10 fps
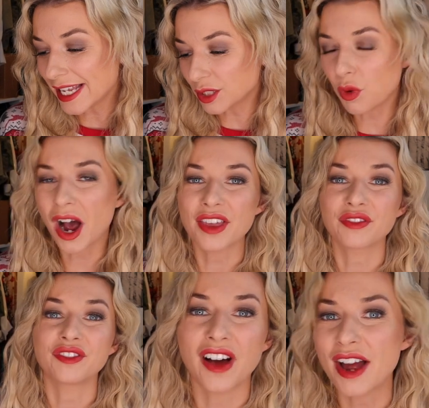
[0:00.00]
is worth
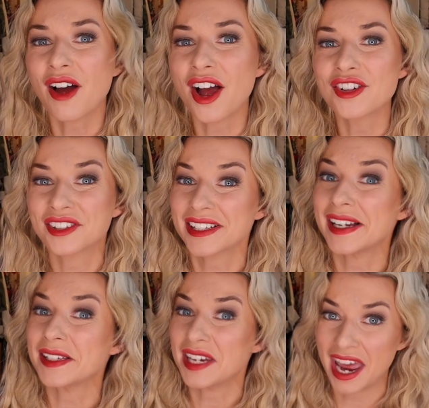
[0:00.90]
five hundred
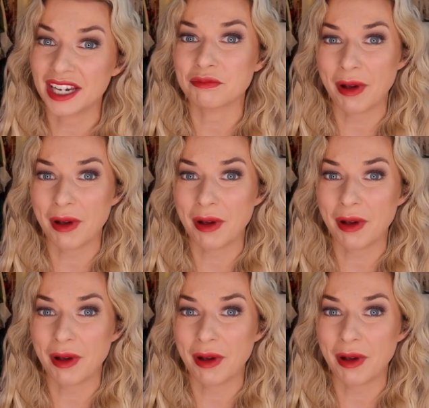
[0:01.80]
and ten